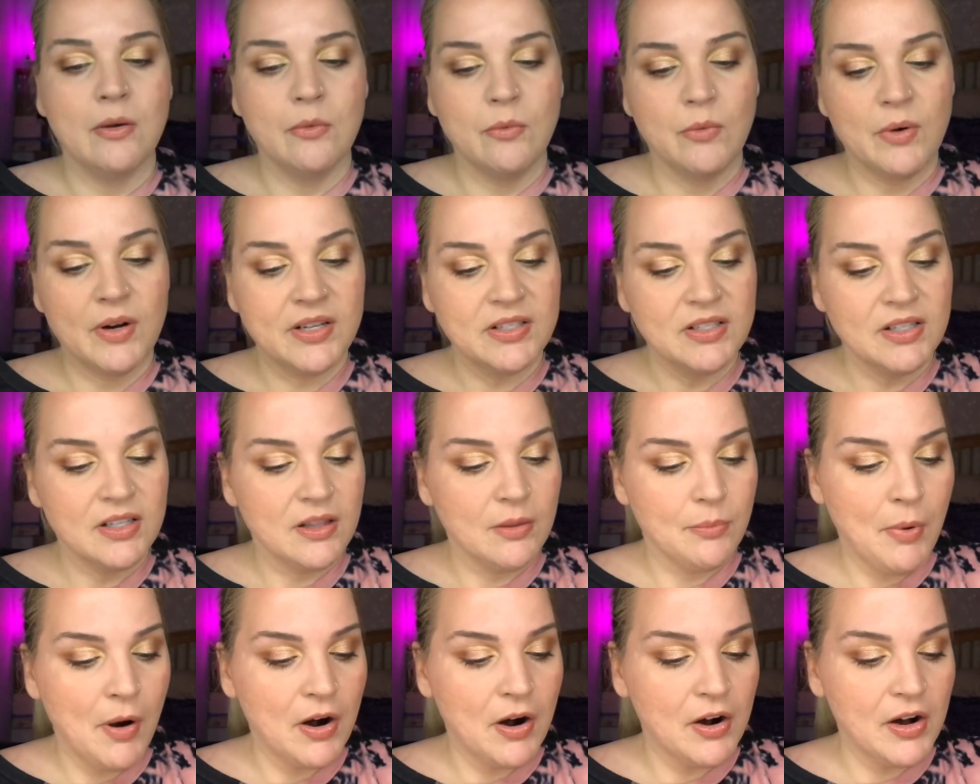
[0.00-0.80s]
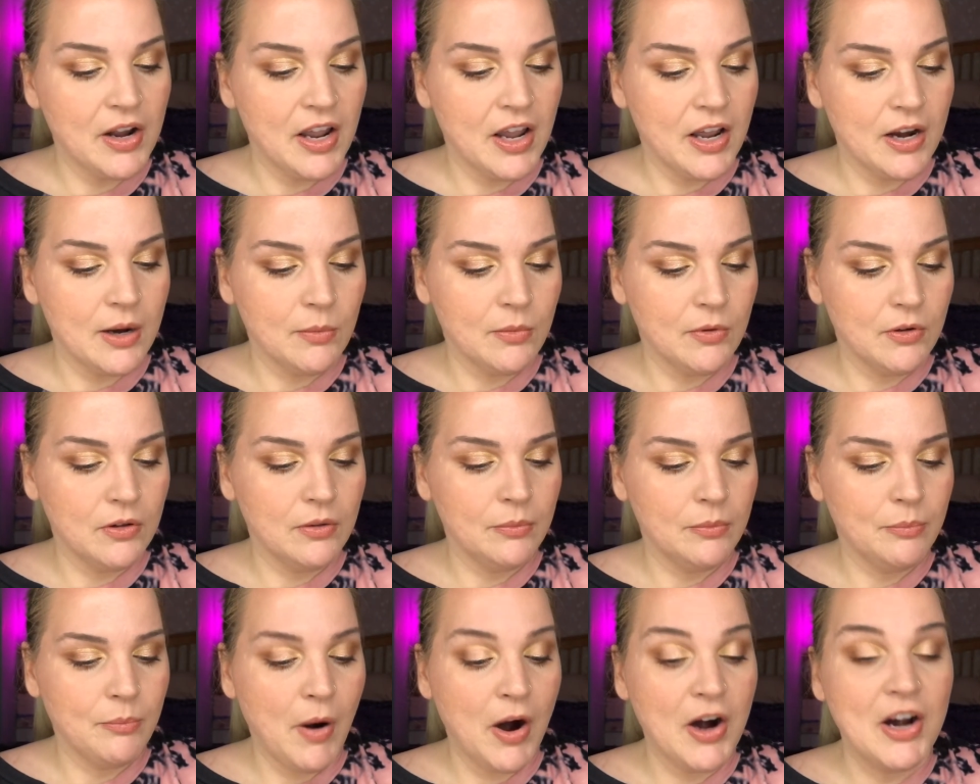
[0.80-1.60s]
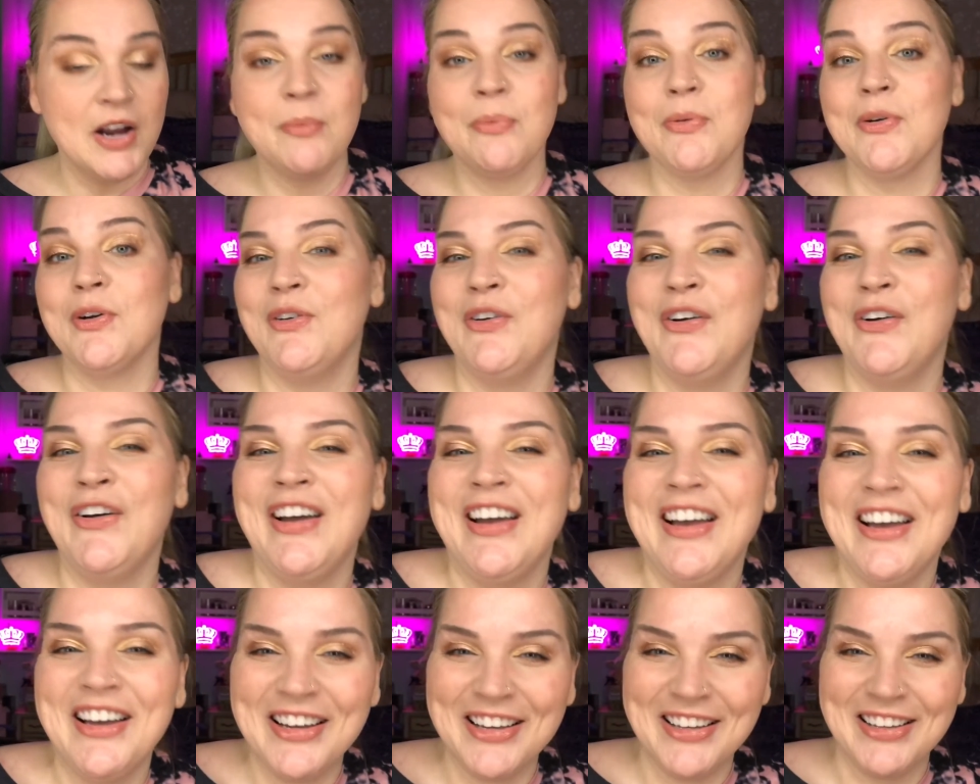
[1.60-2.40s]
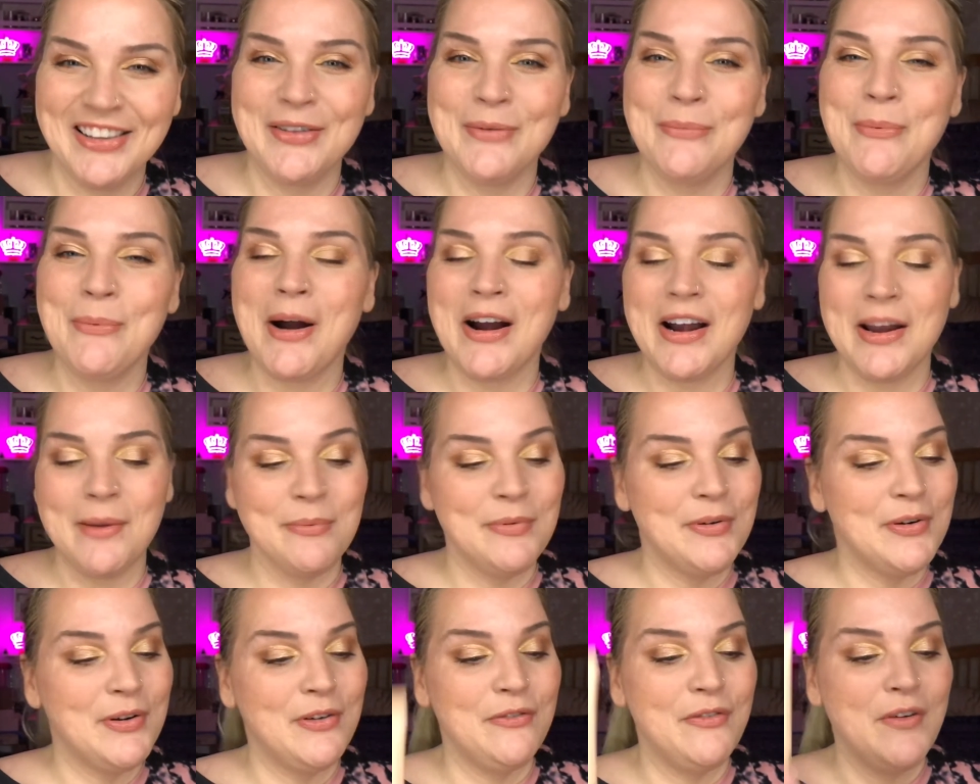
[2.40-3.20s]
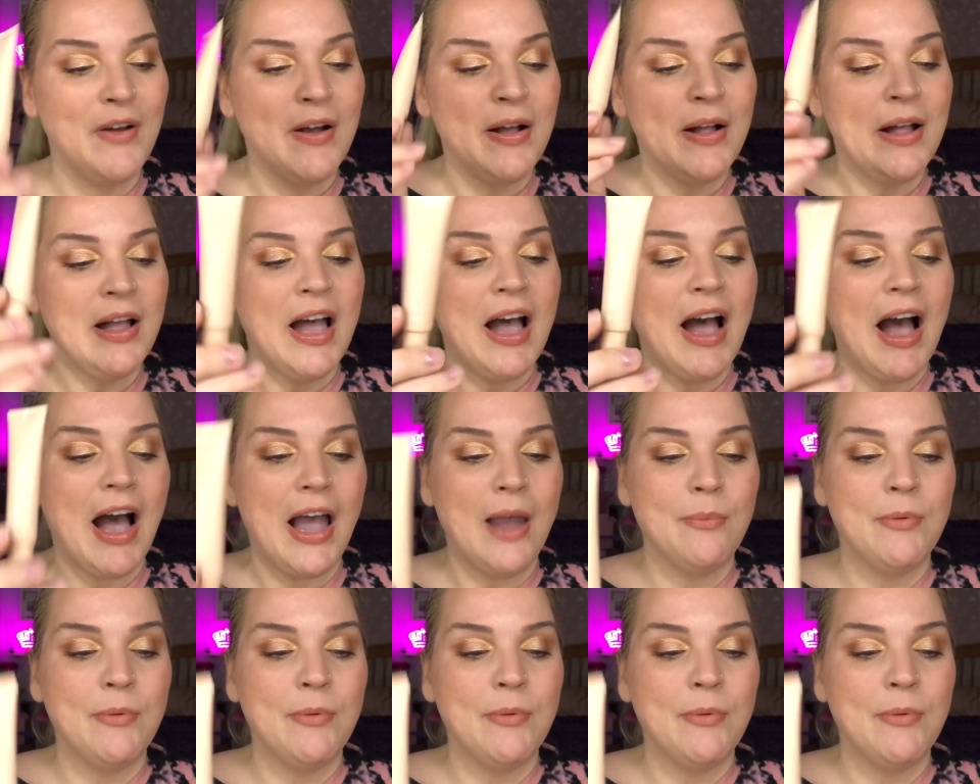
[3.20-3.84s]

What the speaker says: what is it? The Party Animal? Party Proof. The Party Proof eye